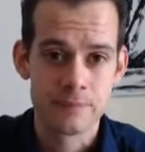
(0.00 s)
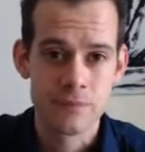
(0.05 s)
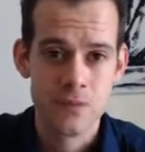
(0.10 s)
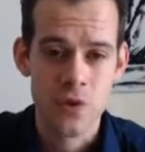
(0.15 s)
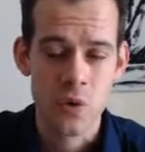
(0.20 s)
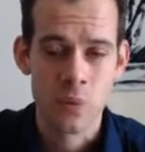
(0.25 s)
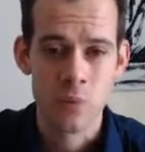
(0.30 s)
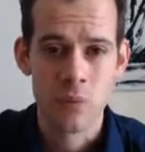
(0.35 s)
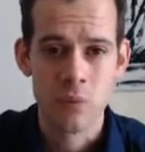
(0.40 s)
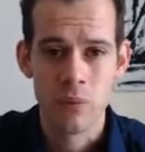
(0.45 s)

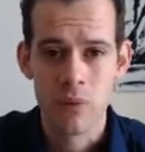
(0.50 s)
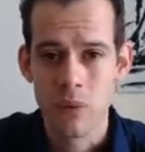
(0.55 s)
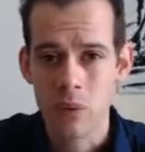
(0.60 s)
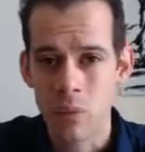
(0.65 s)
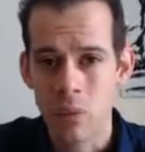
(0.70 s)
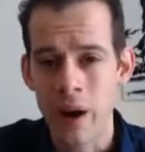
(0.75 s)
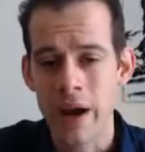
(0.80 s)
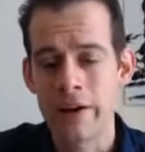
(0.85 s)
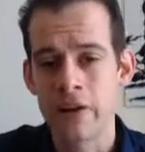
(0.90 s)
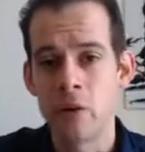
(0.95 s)
So,
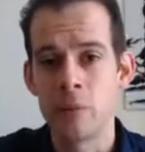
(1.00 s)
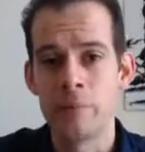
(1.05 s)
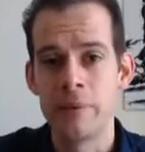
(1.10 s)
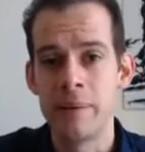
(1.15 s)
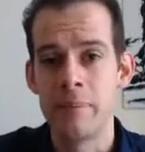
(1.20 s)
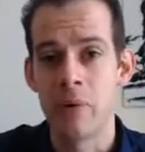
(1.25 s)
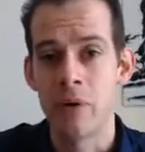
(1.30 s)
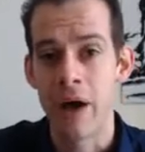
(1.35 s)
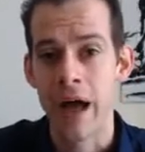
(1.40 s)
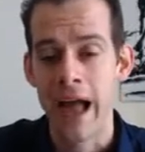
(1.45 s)
why don't
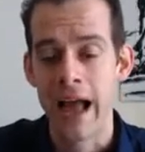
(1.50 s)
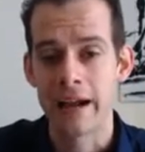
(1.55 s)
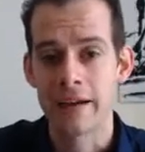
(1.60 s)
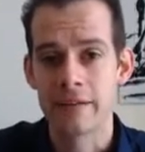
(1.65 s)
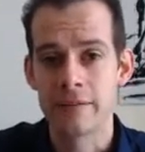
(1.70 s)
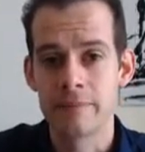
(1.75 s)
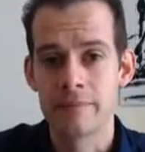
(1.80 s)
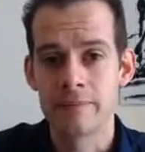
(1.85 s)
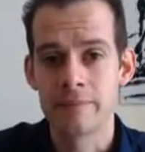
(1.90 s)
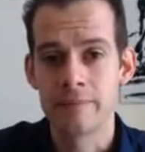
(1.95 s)
people
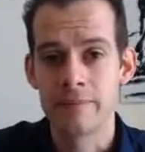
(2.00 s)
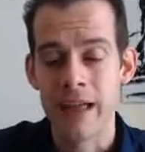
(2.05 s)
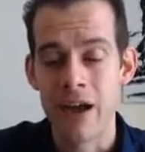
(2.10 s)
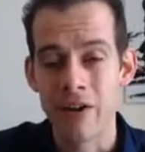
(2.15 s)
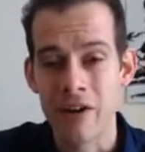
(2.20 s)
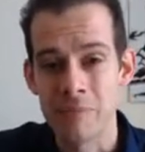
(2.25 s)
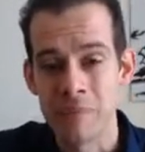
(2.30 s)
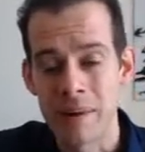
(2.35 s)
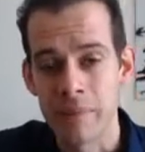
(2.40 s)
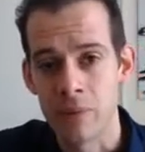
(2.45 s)
act?
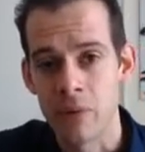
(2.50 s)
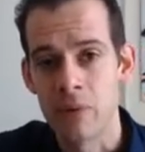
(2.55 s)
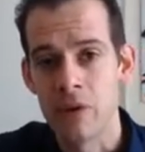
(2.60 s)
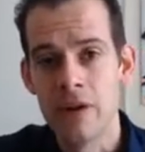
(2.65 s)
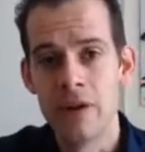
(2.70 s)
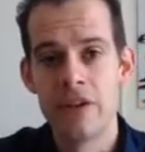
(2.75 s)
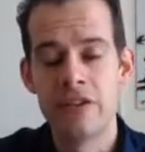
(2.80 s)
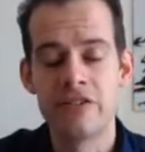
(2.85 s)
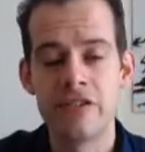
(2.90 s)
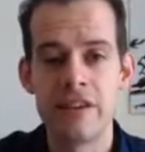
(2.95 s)
How can people
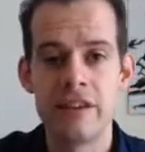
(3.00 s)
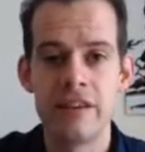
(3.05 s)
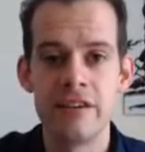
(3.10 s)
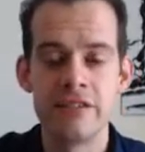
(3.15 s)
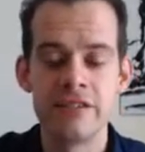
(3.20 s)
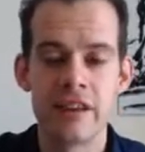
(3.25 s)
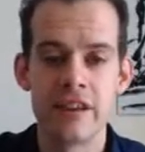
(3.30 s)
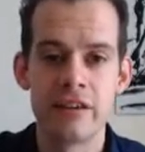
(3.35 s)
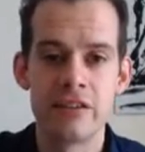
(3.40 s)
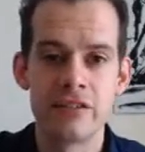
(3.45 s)
see
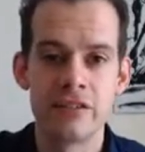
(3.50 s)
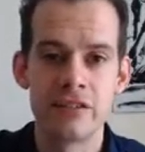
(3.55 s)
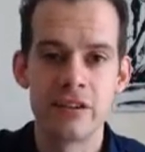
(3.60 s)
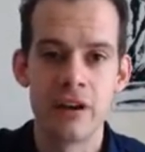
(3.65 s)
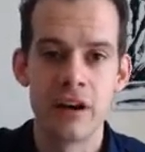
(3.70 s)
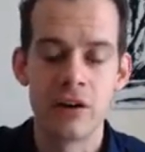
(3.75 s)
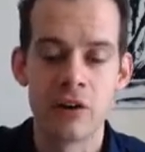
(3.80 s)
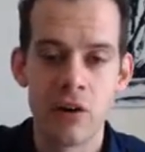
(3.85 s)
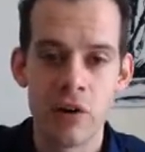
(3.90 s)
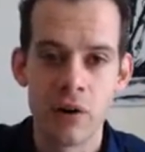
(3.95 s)
these things
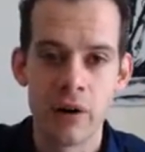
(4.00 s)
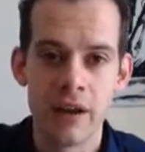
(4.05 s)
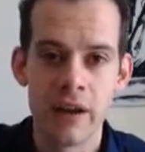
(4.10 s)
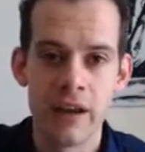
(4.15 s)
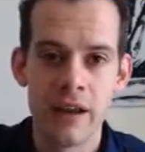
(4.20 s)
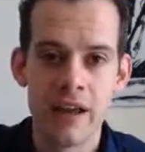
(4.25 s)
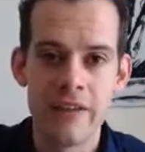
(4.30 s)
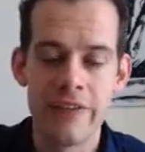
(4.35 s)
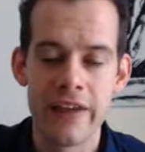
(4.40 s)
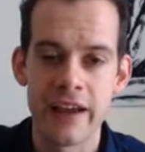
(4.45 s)
occurring?
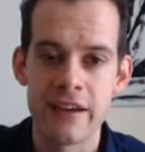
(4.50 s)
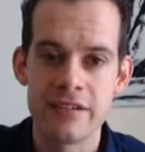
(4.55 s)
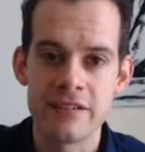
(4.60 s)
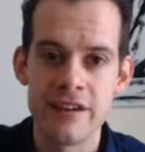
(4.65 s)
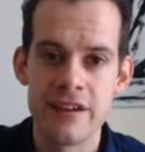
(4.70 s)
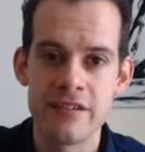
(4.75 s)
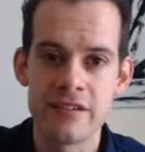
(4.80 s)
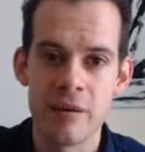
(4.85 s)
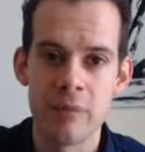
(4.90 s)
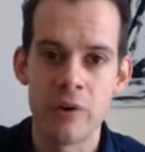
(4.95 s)
They can
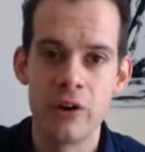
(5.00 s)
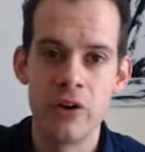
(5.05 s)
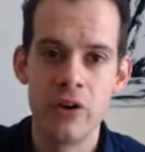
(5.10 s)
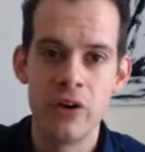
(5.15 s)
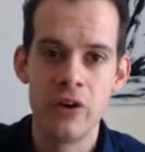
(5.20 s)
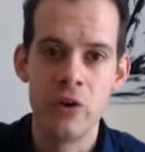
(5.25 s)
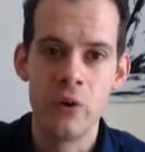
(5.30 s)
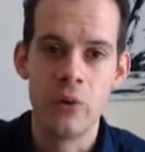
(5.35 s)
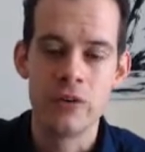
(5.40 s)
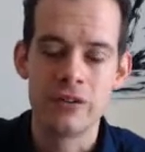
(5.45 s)
see someone
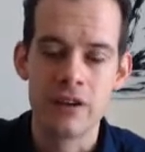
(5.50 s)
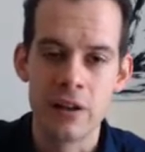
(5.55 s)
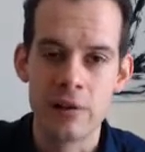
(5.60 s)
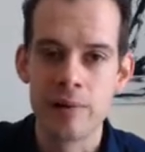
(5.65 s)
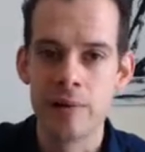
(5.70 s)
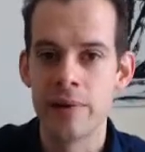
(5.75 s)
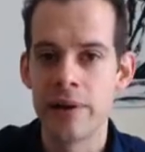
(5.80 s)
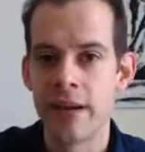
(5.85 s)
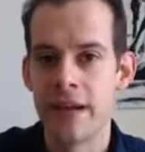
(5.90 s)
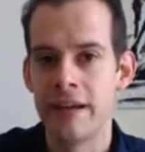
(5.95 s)
who is
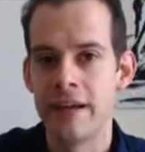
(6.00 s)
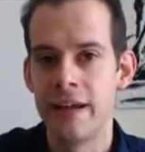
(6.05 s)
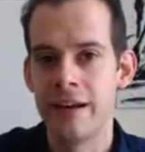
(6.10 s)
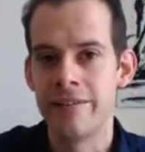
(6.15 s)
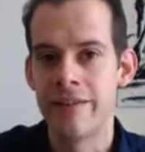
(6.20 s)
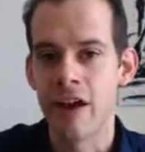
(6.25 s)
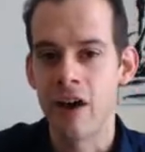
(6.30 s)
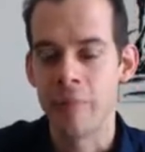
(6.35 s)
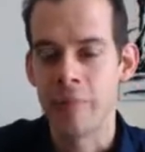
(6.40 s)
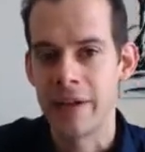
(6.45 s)
clearly in need
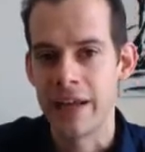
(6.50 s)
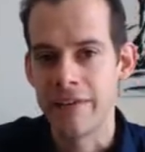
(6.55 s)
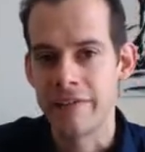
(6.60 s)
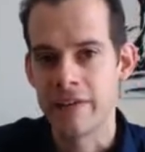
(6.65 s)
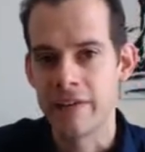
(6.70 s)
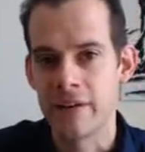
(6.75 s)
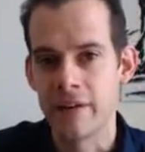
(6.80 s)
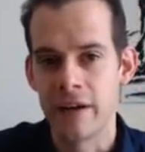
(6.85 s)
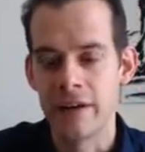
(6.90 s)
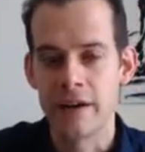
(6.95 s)
of help,
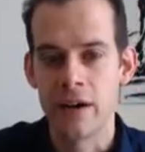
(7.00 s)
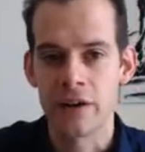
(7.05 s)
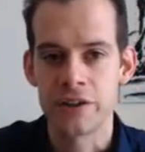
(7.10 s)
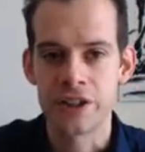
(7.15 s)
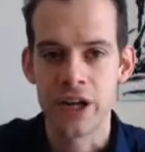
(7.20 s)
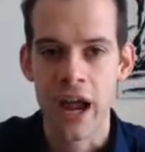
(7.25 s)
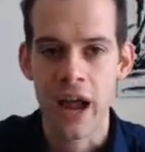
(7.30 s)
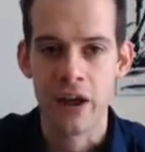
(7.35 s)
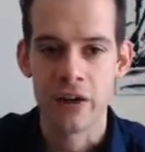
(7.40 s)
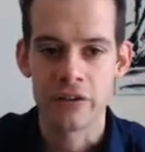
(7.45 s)
even a young
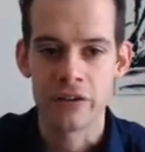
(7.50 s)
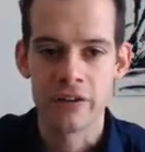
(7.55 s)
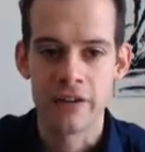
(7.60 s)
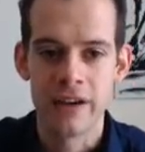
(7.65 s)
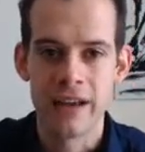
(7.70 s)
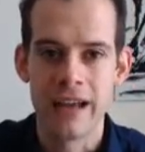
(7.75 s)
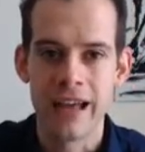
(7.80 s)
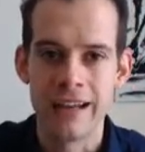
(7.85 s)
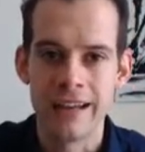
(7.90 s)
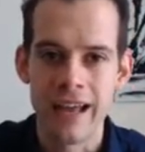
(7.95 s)
child,
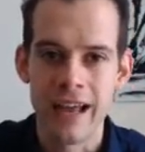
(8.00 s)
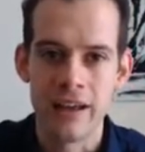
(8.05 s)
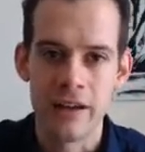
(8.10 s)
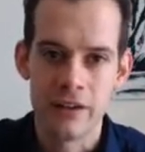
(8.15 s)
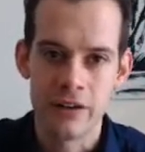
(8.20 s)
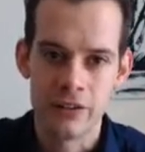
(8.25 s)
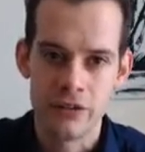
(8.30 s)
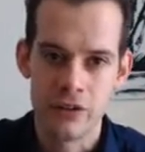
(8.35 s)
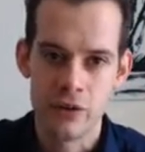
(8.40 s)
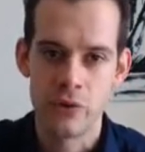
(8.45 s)
and
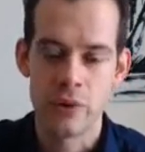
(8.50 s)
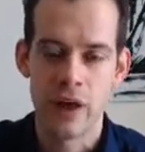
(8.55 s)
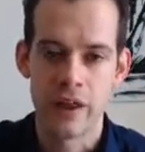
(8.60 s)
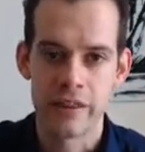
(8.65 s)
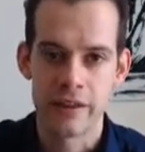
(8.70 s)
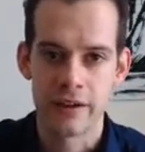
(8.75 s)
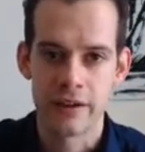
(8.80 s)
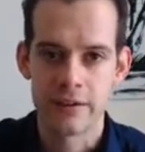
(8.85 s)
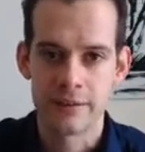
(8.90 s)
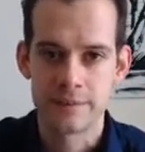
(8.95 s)
yet do
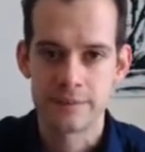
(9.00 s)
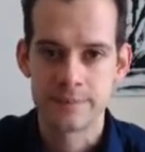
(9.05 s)
nothing.